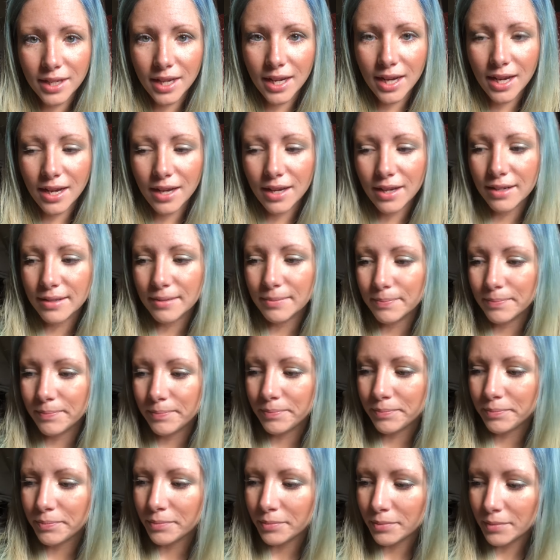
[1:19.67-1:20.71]

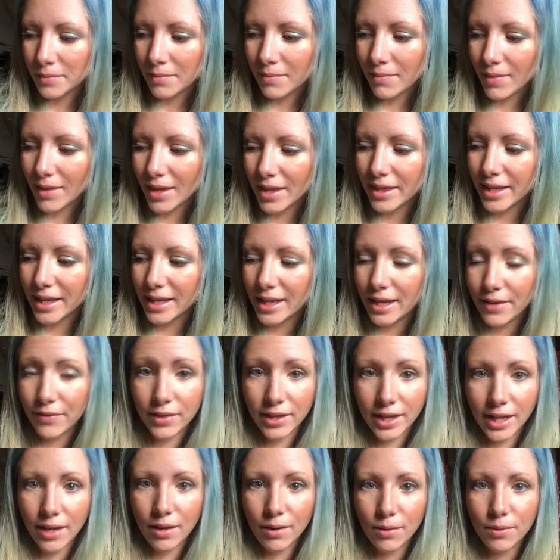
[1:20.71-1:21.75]
They never
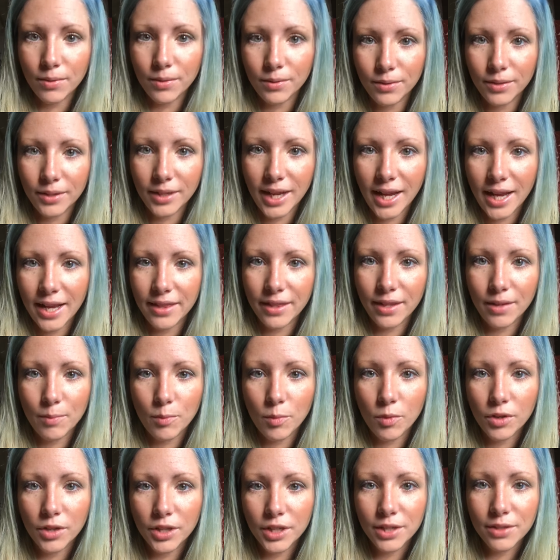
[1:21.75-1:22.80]
get old, and the
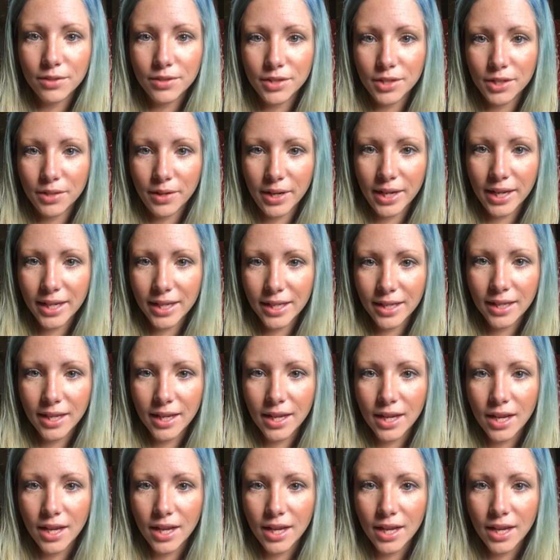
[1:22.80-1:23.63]
more you do it,